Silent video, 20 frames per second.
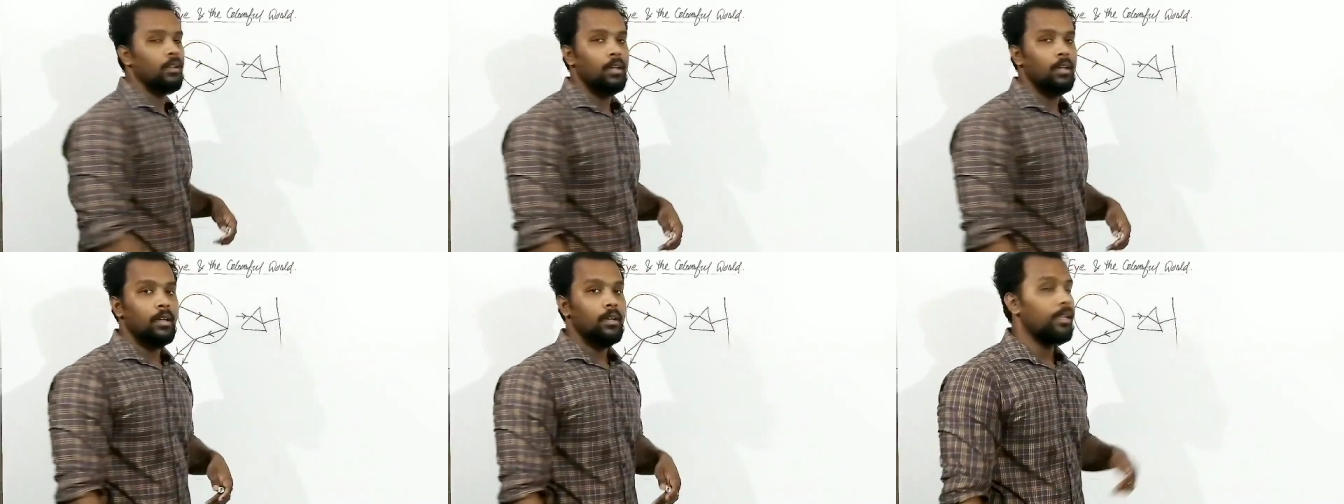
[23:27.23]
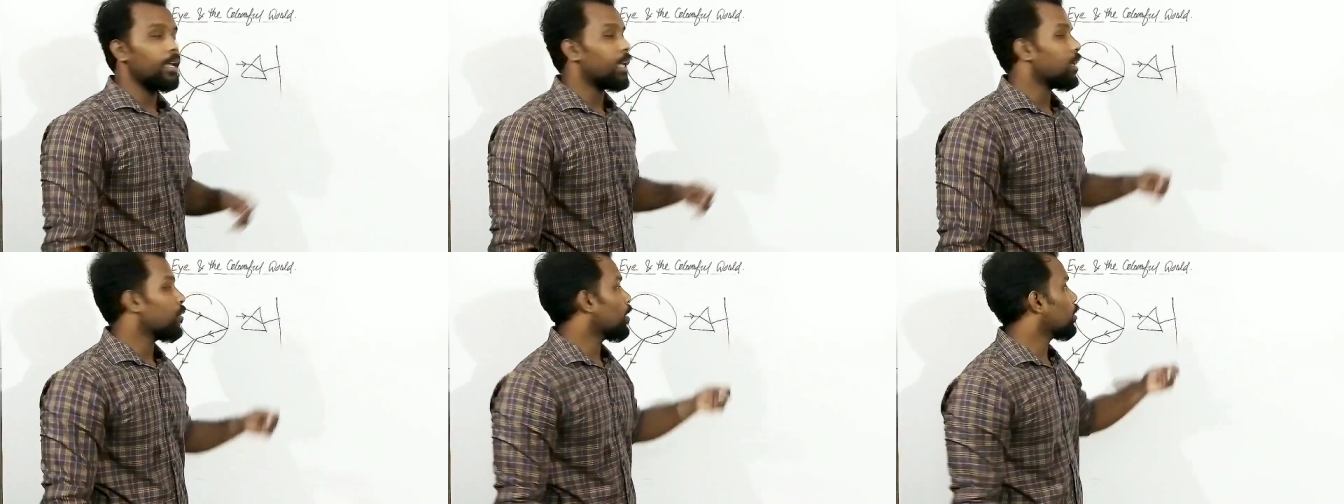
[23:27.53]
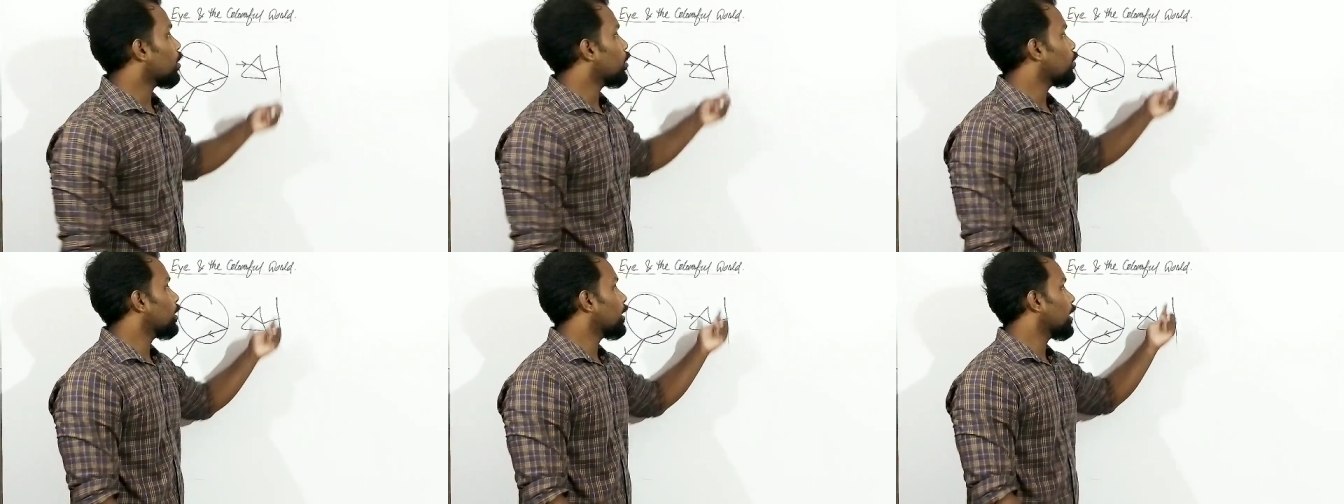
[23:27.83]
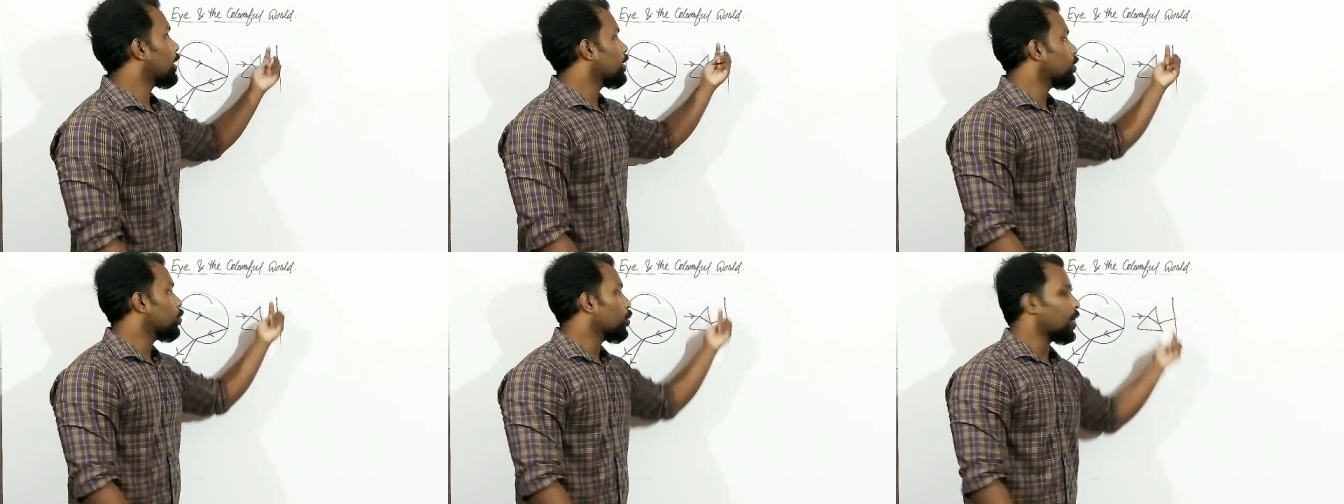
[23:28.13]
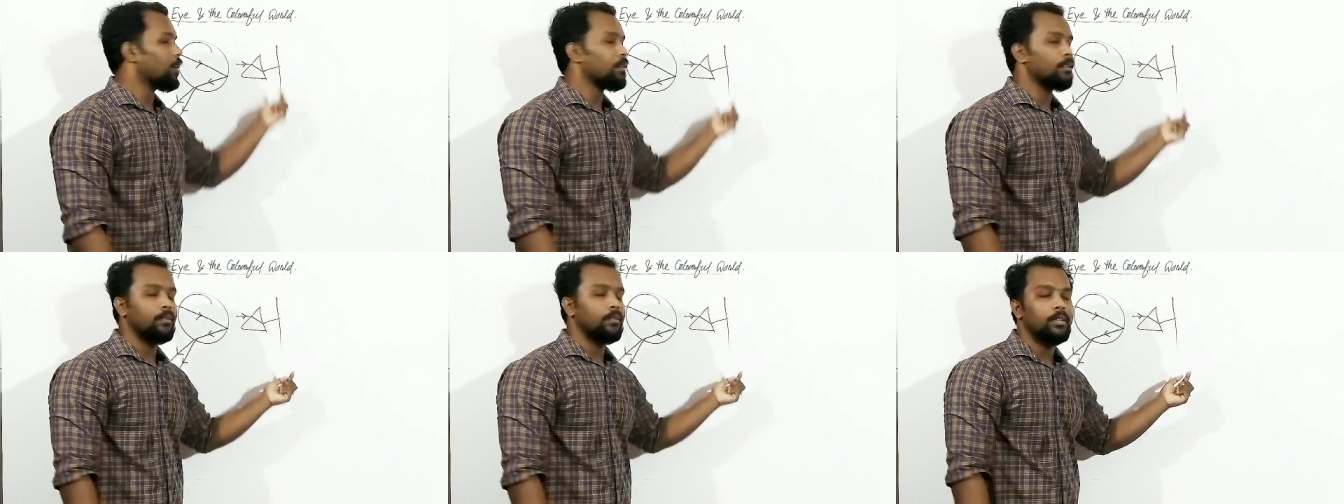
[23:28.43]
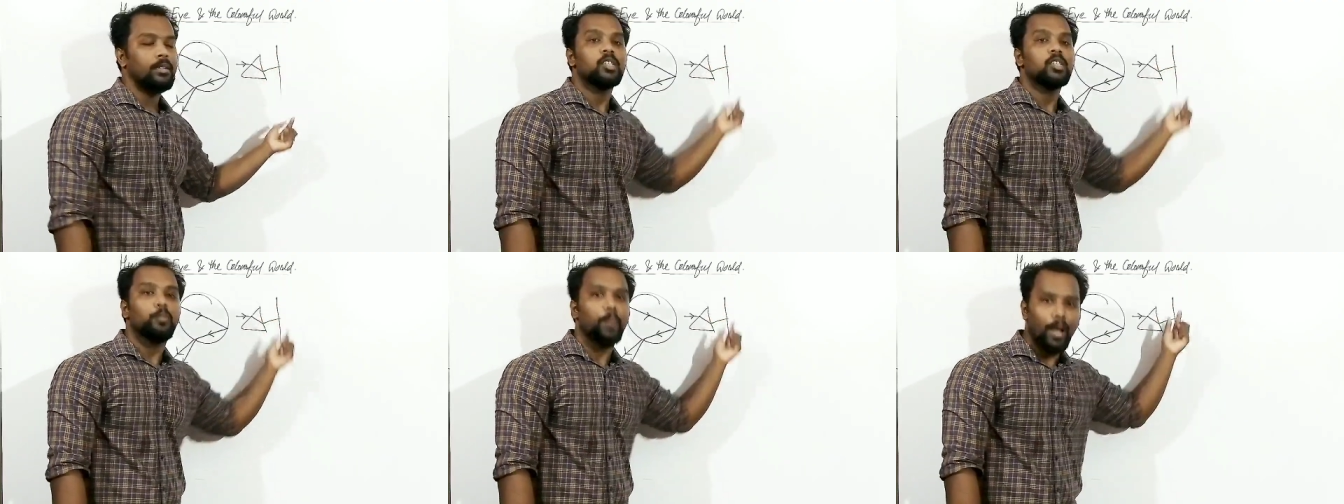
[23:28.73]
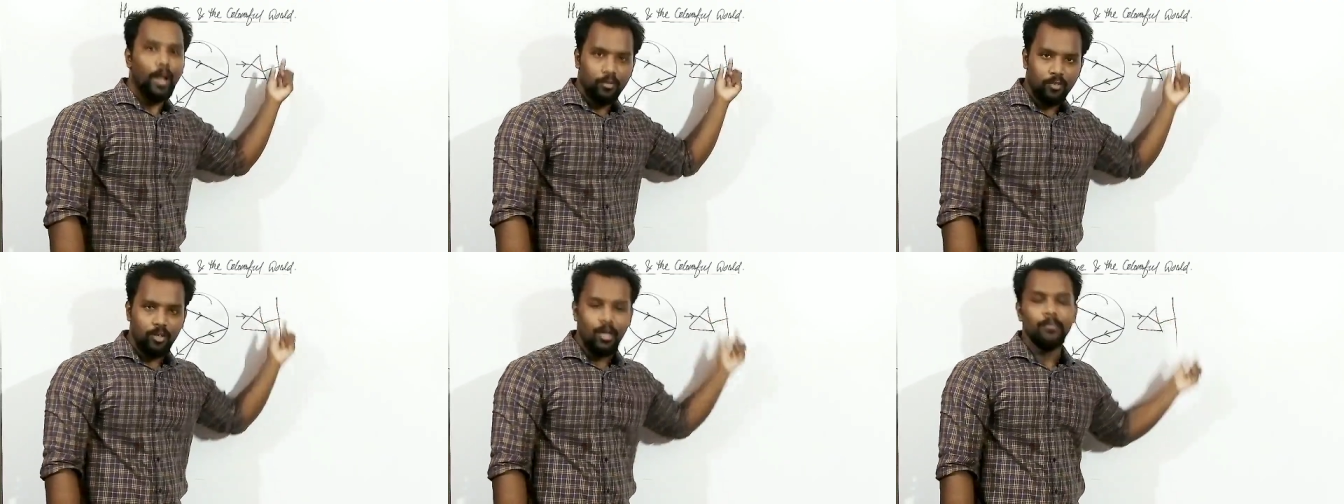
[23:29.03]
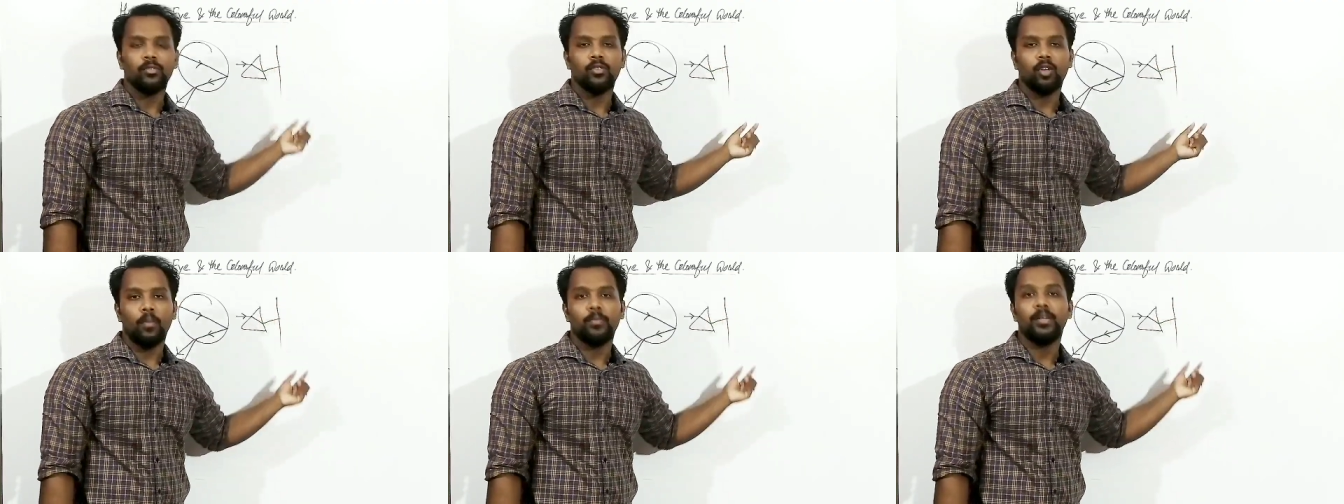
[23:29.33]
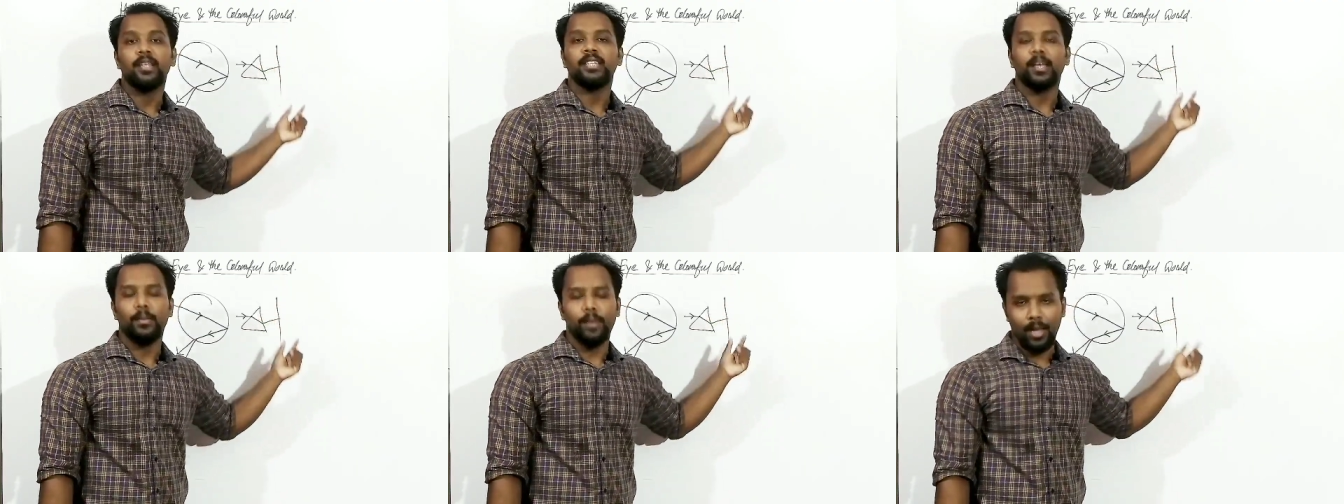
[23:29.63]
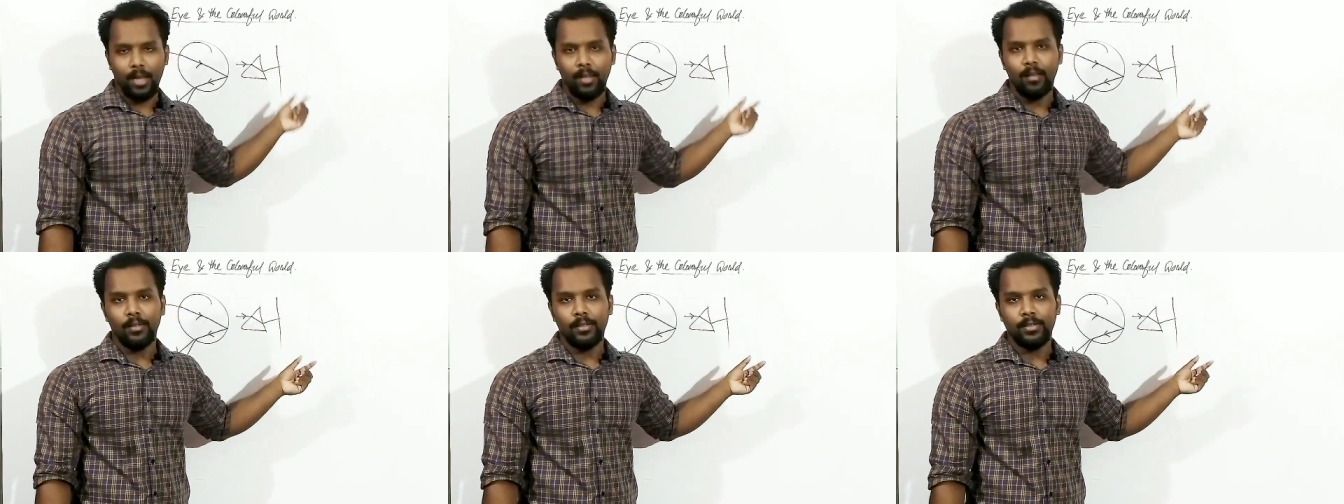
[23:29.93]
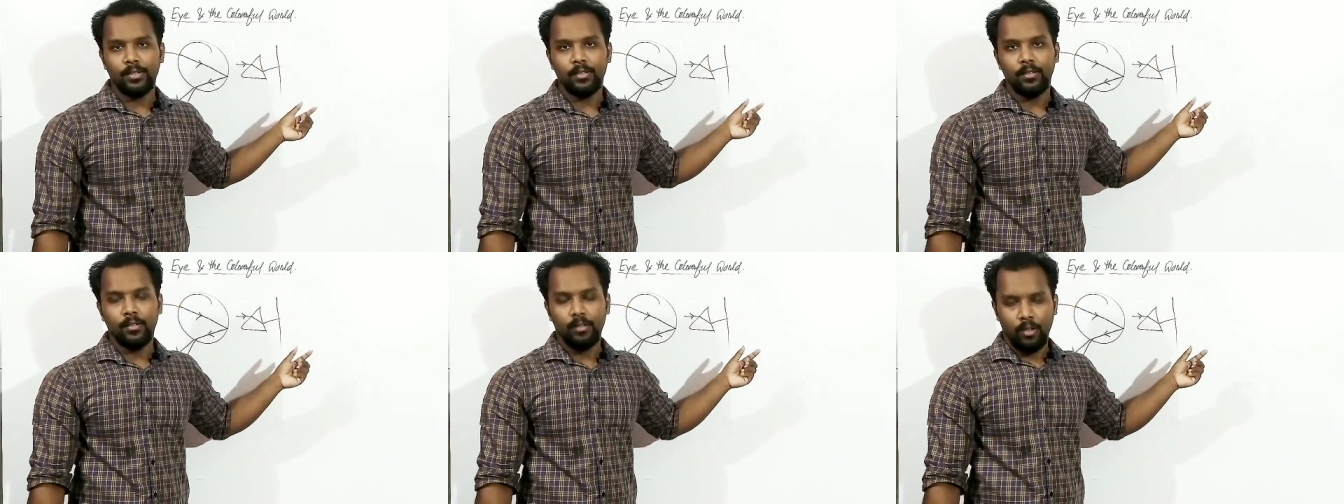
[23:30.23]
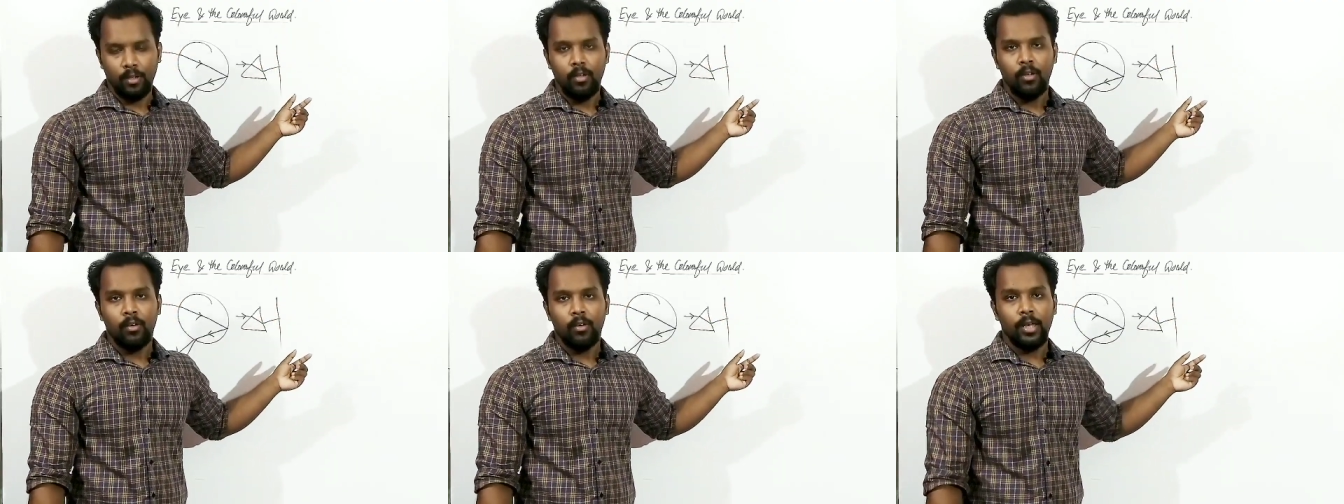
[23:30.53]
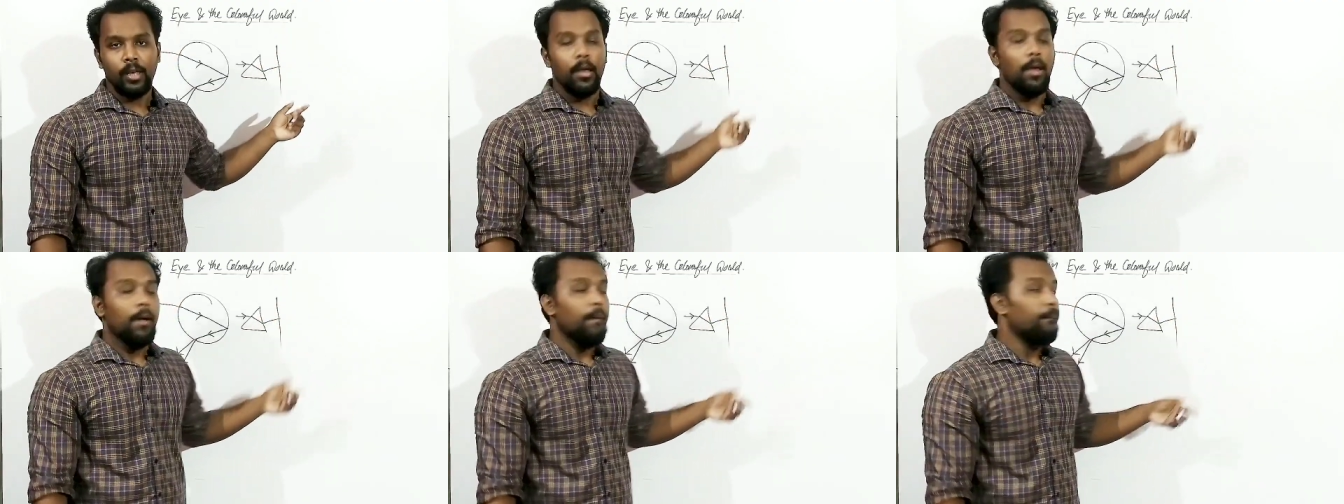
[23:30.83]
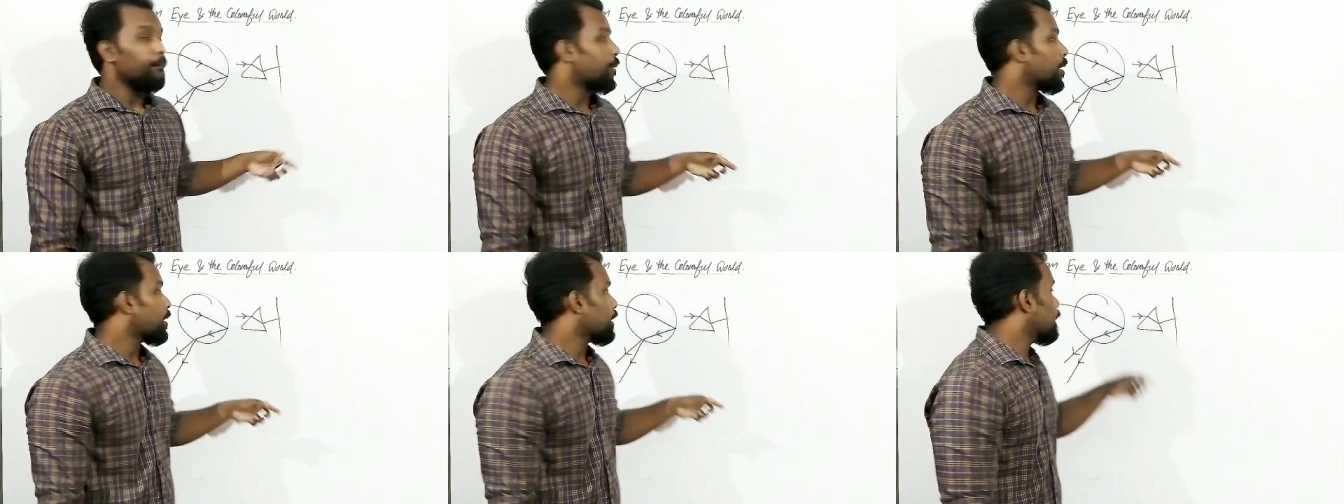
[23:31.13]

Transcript: then you are going to get the what? Spectrums of the 7 colors. Okay, but